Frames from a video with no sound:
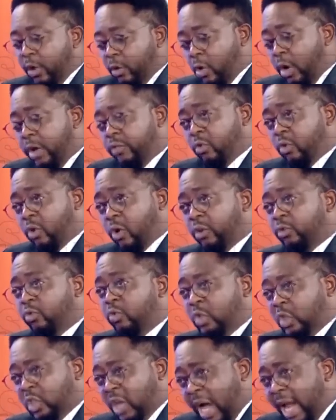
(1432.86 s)
If you're going to
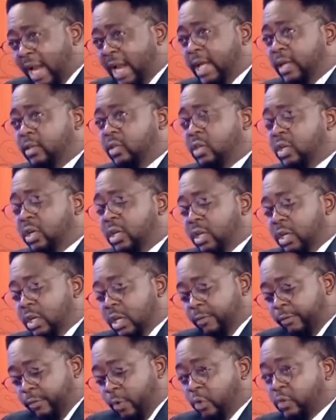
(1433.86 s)
court to challenge
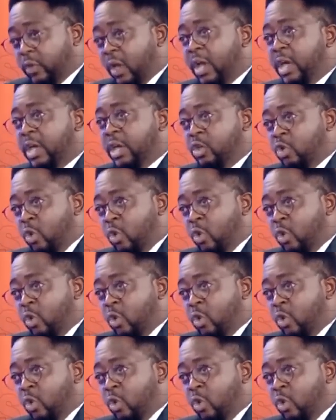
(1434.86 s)
the vote,